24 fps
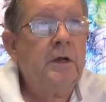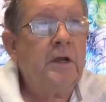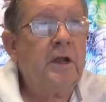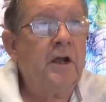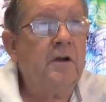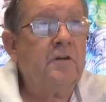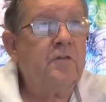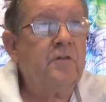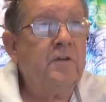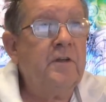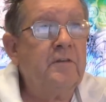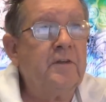
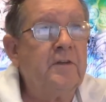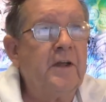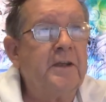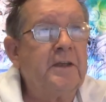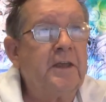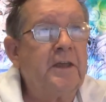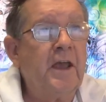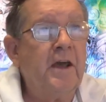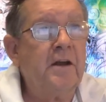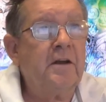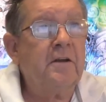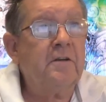Countries
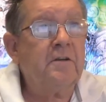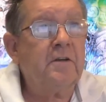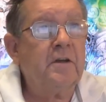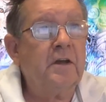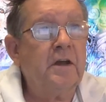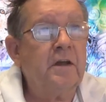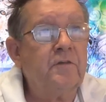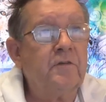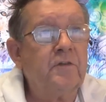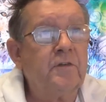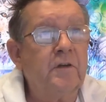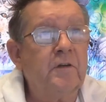like Canada
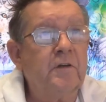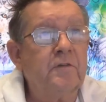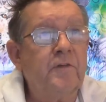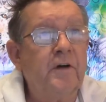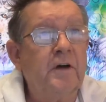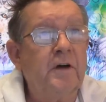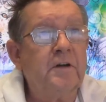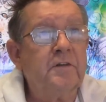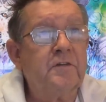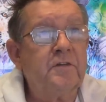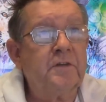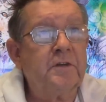have so
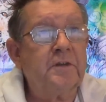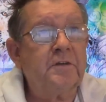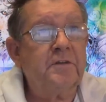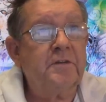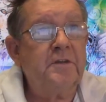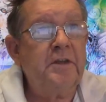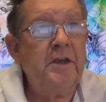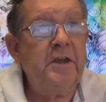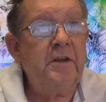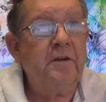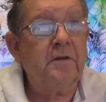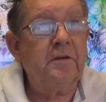far
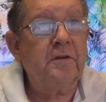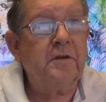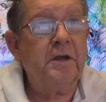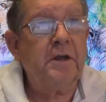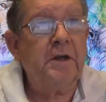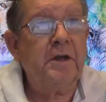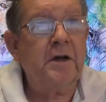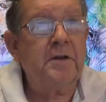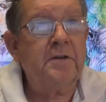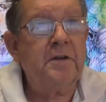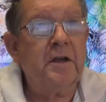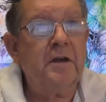succeeded
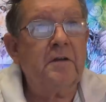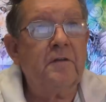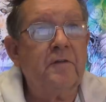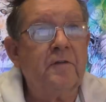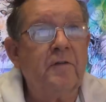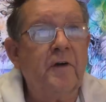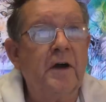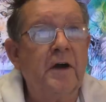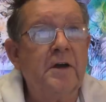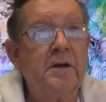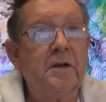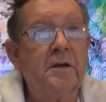in
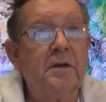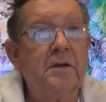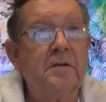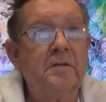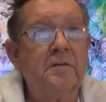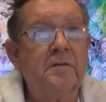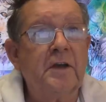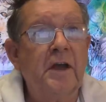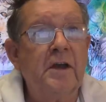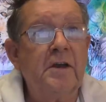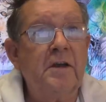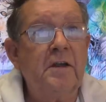identifying and
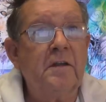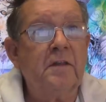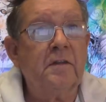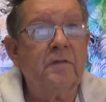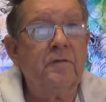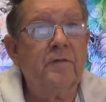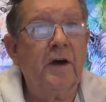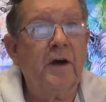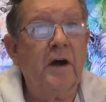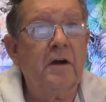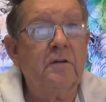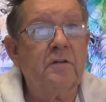containing the
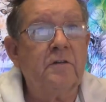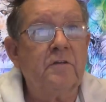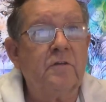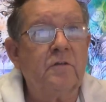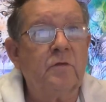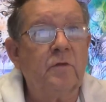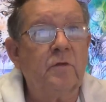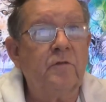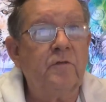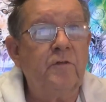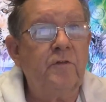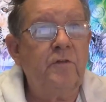virus
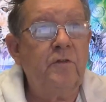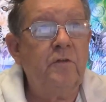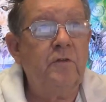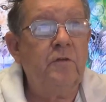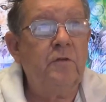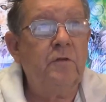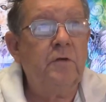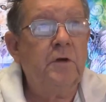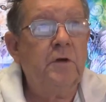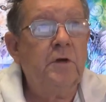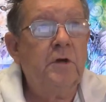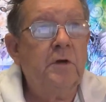to a
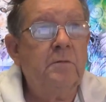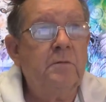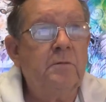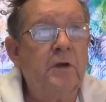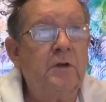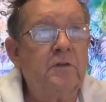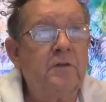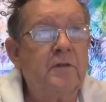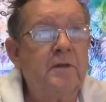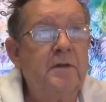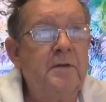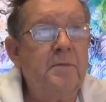few,
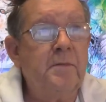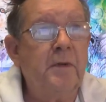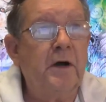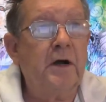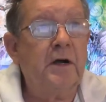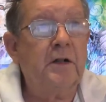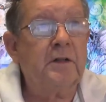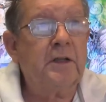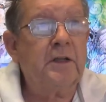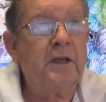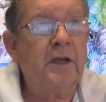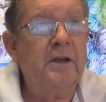mostly
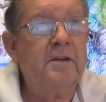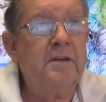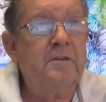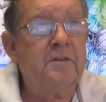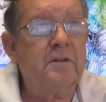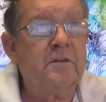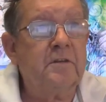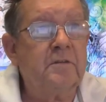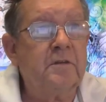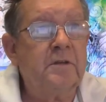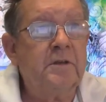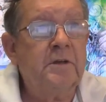mild
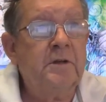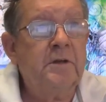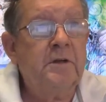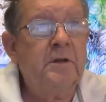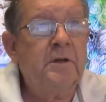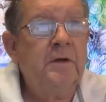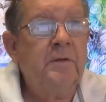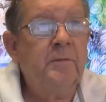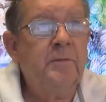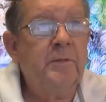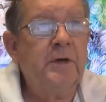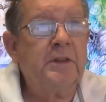cases,
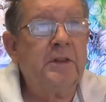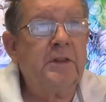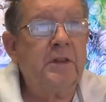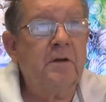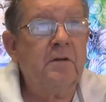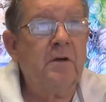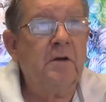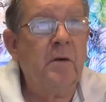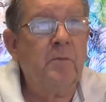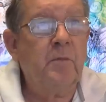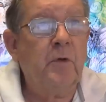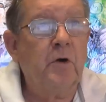but
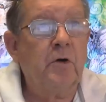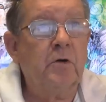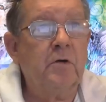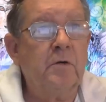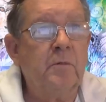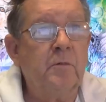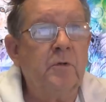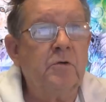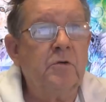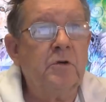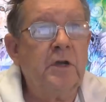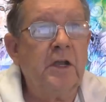there are more
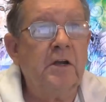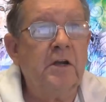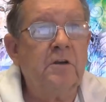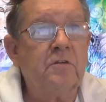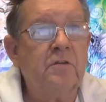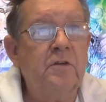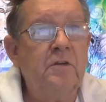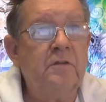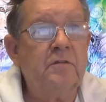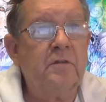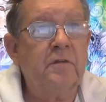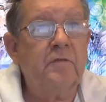and more
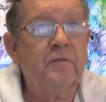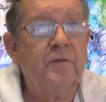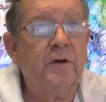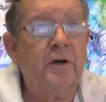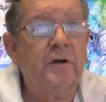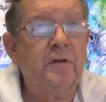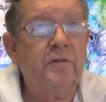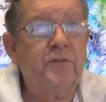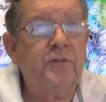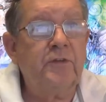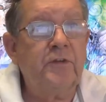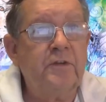countries
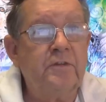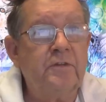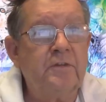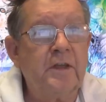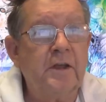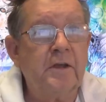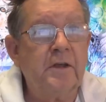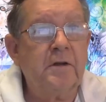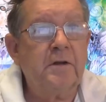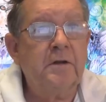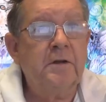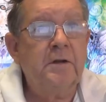involved, she
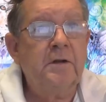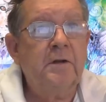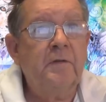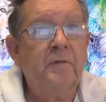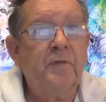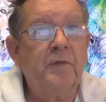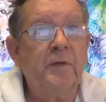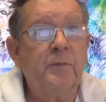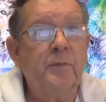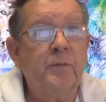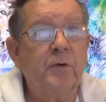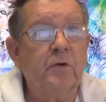said.
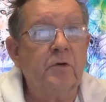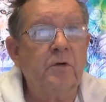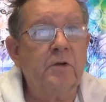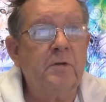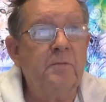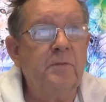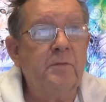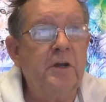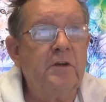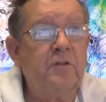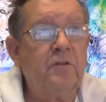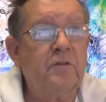The
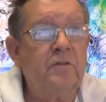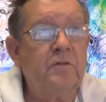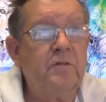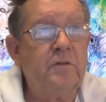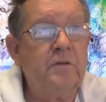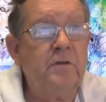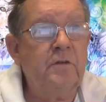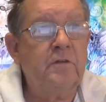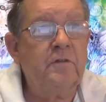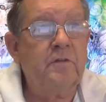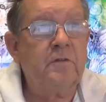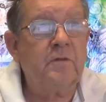border measures
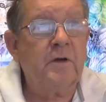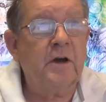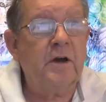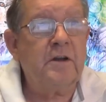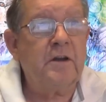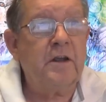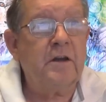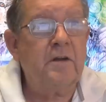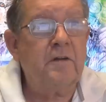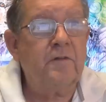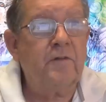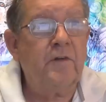used to
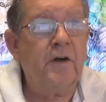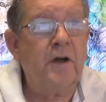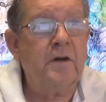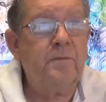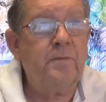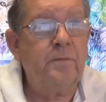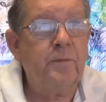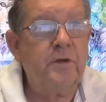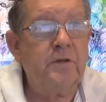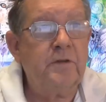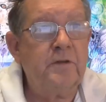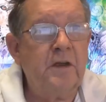identify
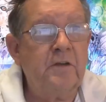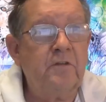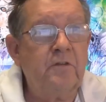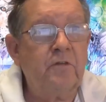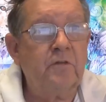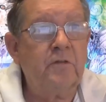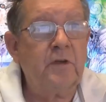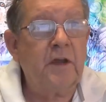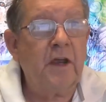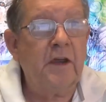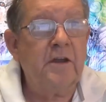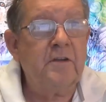
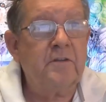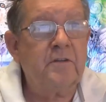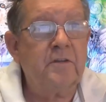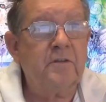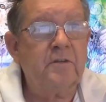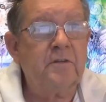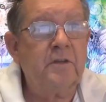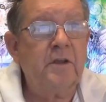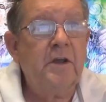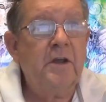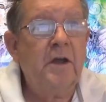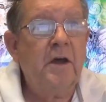potential
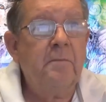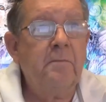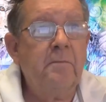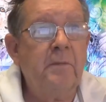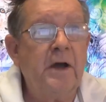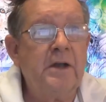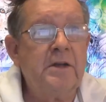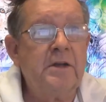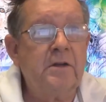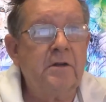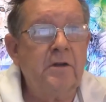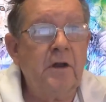cases
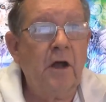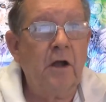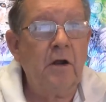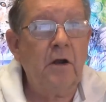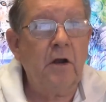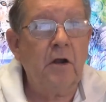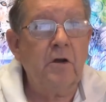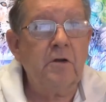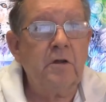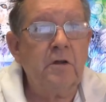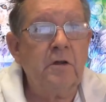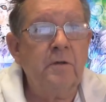might no
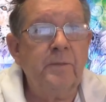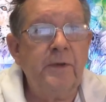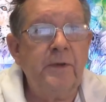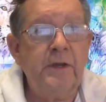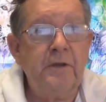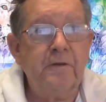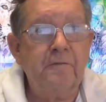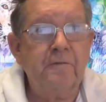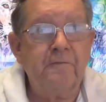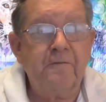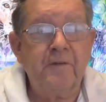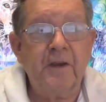longer
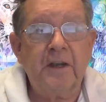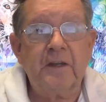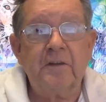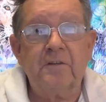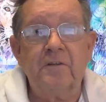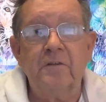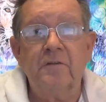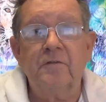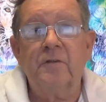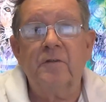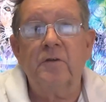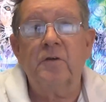be
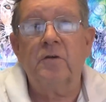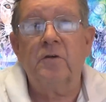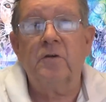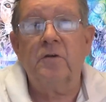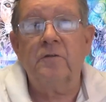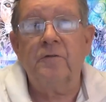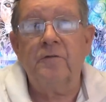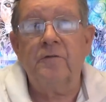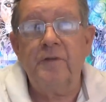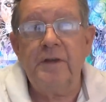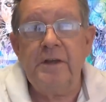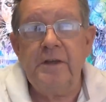effective
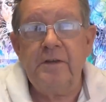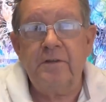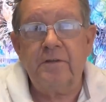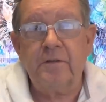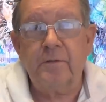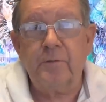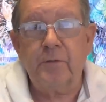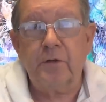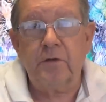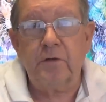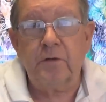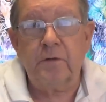or
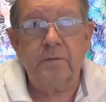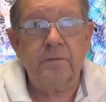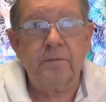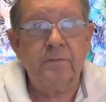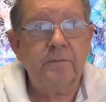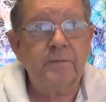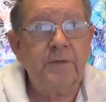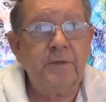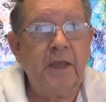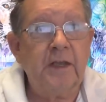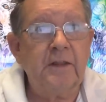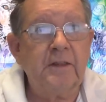feasible.
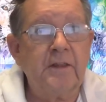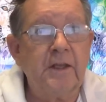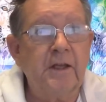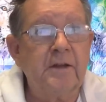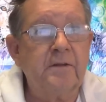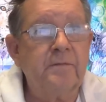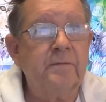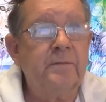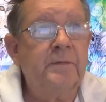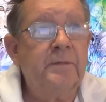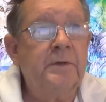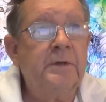Get
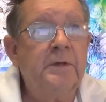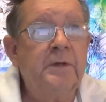that?